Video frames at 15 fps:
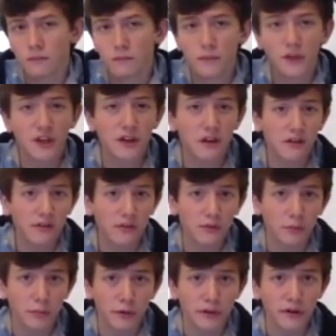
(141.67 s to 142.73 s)
Because of
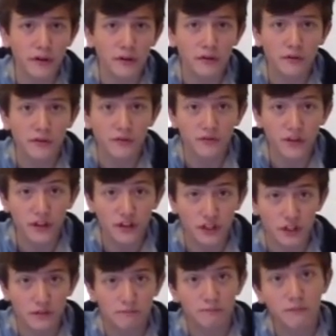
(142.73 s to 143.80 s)
the political
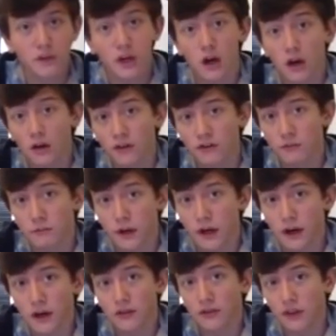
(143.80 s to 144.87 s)
division caused
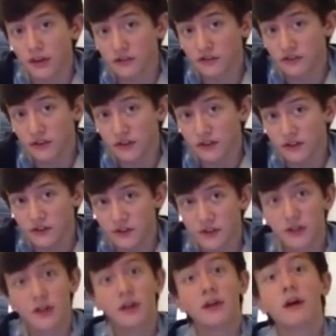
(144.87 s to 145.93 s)
by the disease,
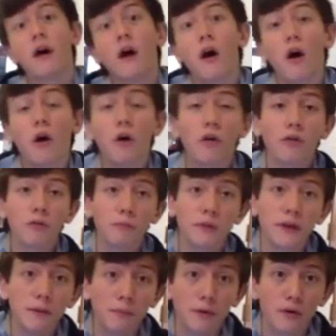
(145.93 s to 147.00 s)
all the
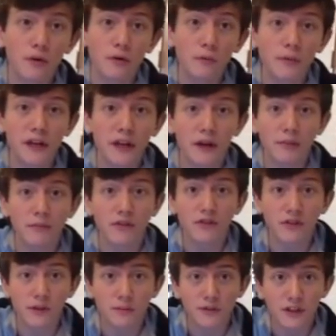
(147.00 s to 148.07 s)
people who became the
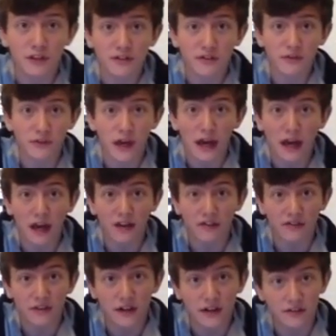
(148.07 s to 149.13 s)
subjects of the
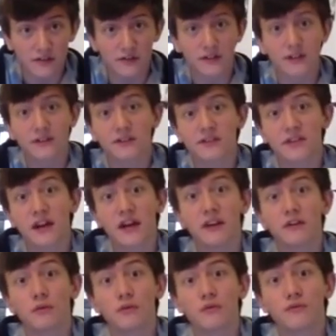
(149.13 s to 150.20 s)
Aztecs
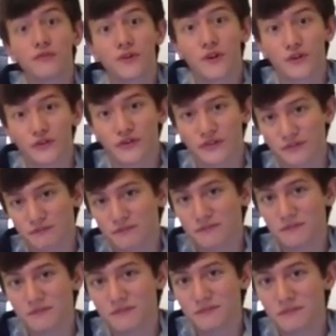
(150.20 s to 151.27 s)
decided to revolt,
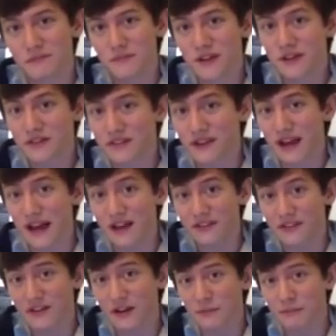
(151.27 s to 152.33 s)
because the
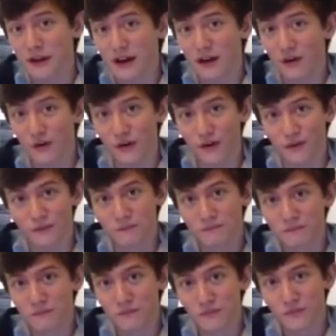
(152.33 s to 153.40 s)
Aztec power
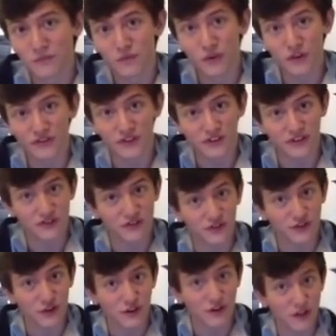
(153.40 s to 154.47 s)
wasn't as
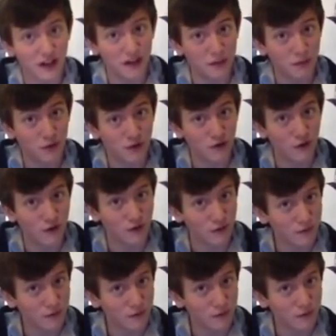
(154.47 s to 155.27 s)
strong anymore.